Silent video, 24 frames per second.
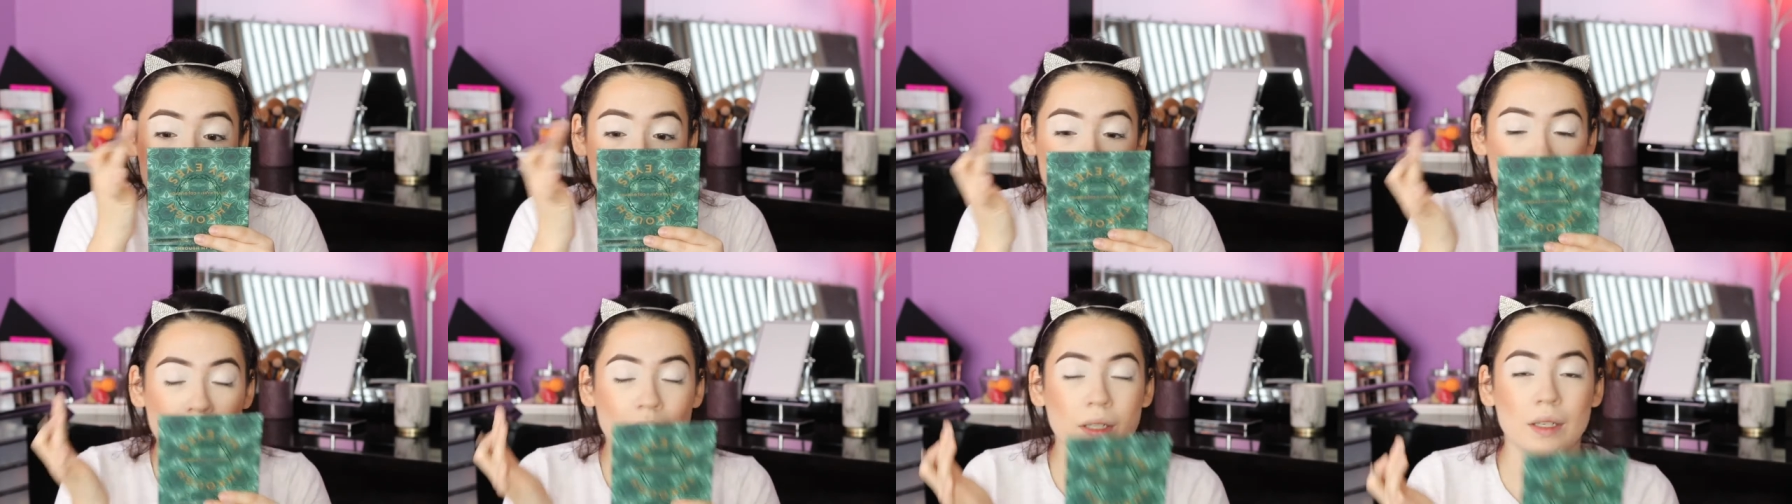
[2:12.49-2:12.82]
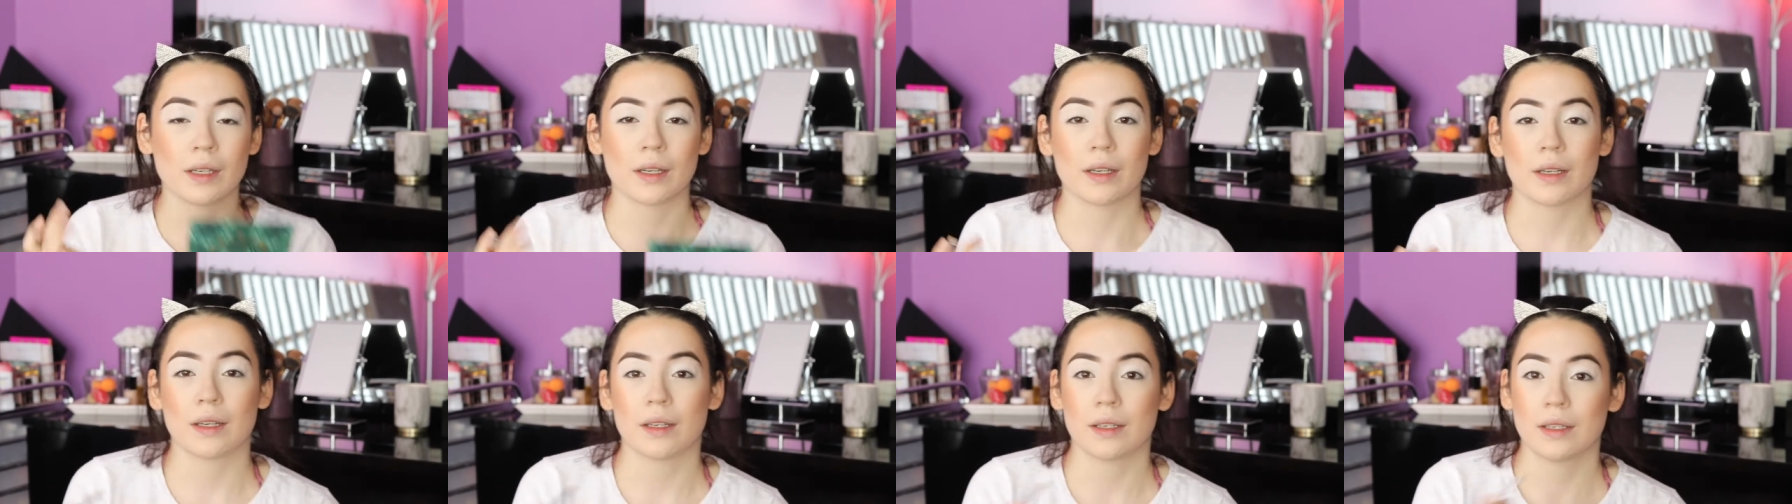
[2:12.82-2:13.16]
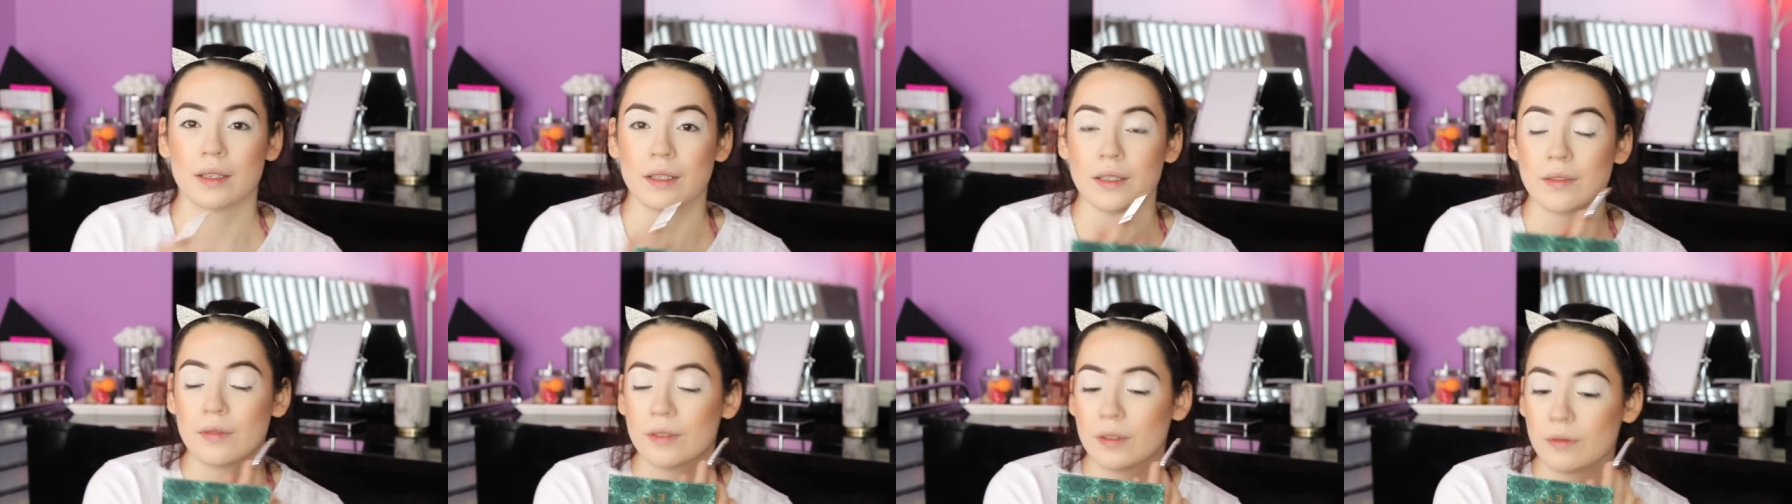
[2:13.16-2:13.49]
but
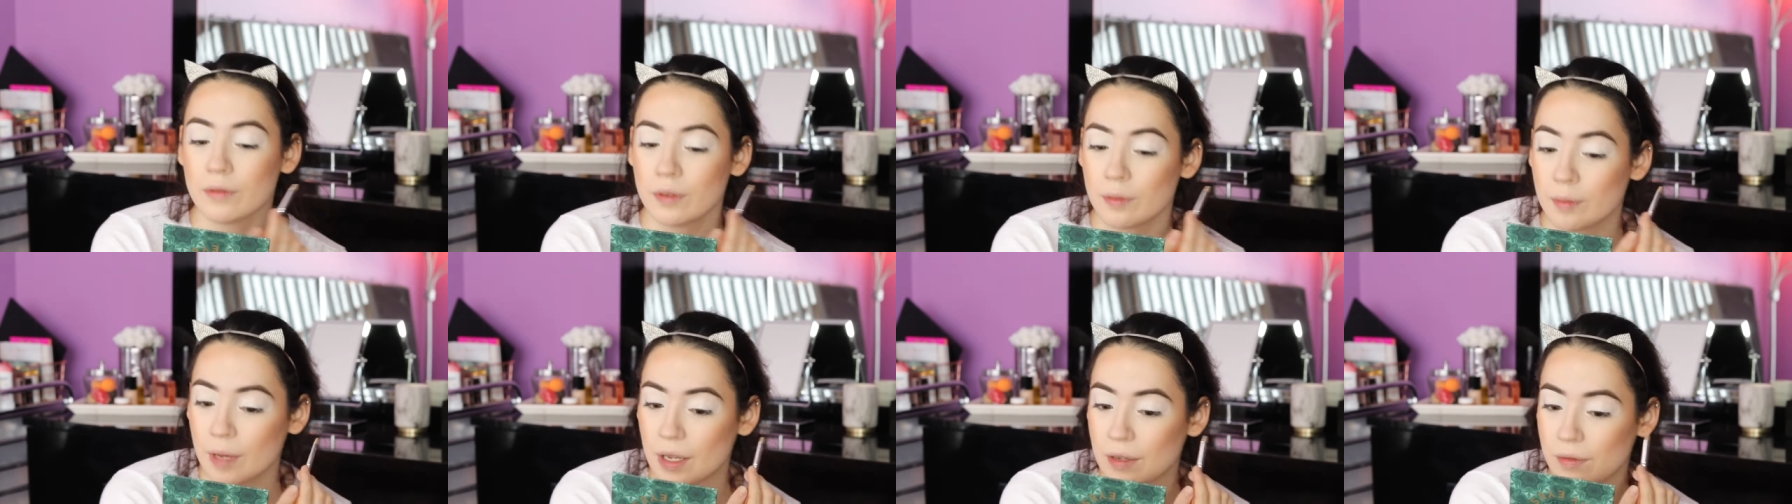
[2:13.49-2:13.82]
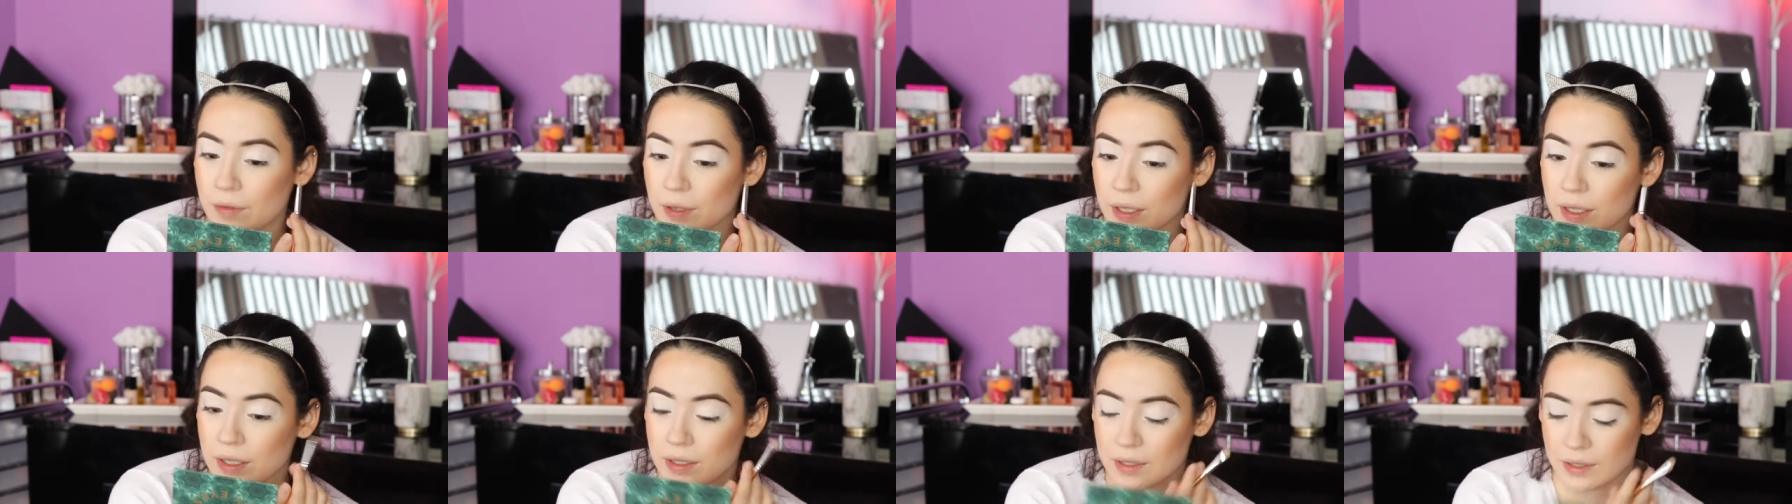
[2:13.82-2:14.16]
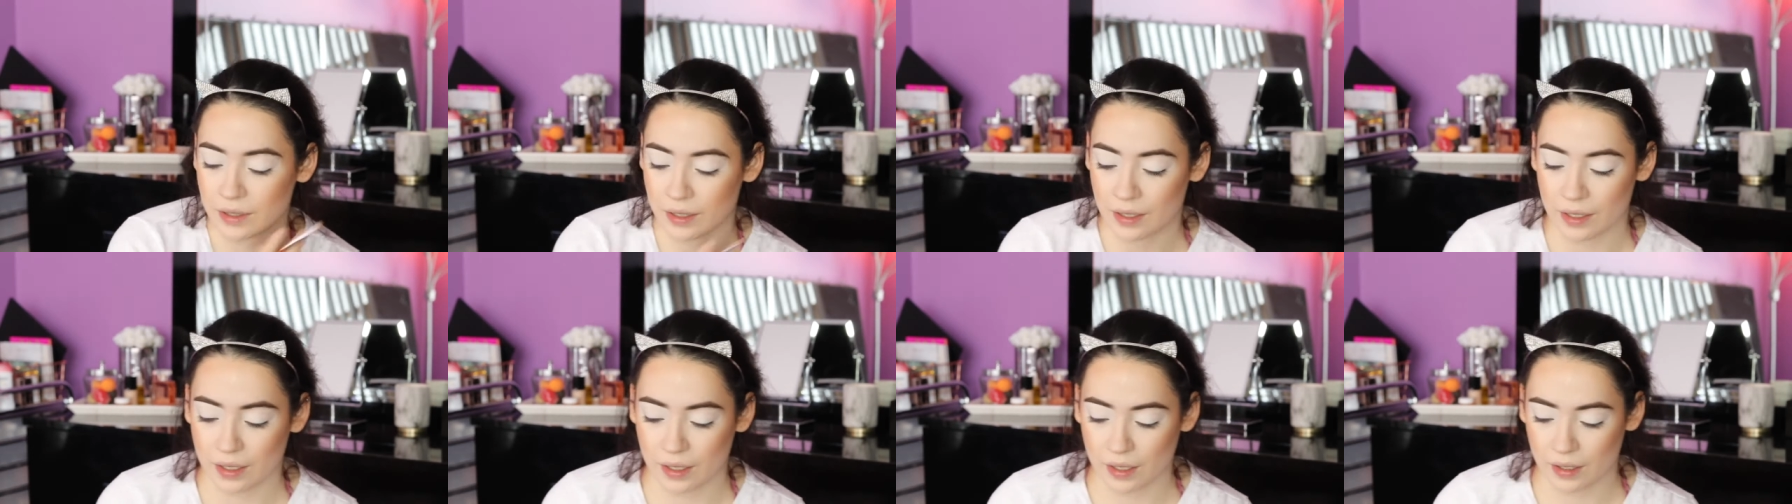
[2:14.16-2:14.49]
even for my face,
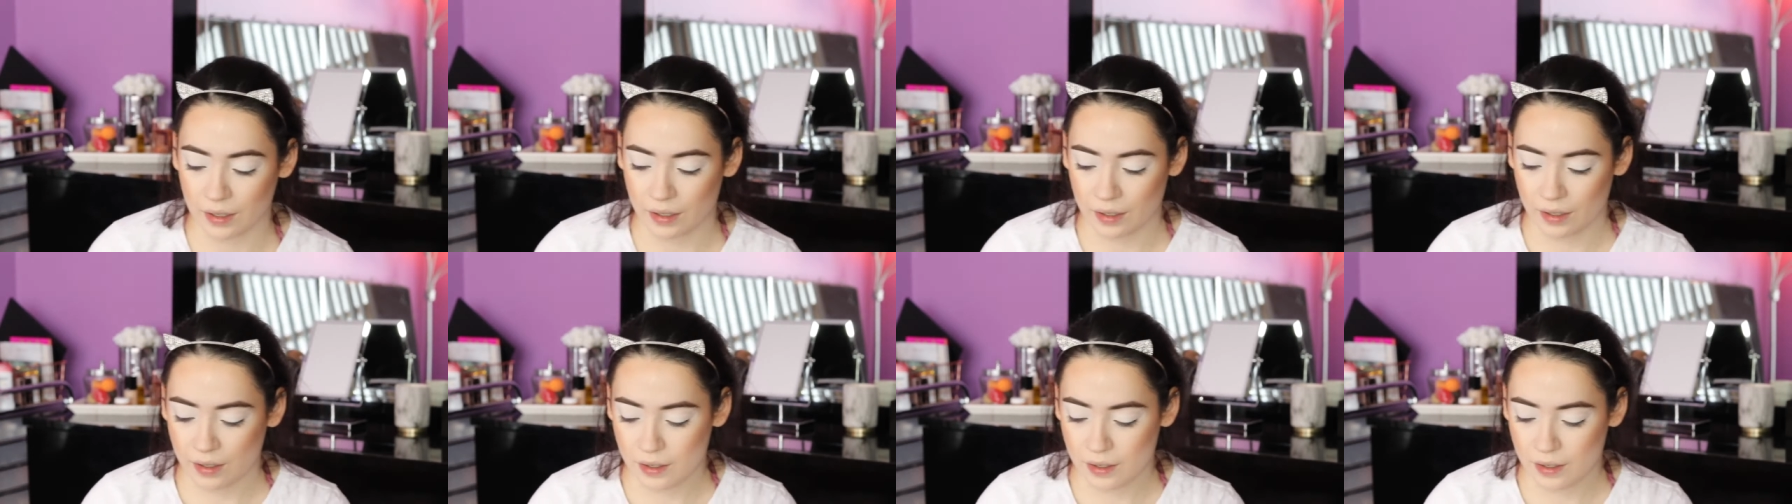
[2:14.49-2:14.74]
like,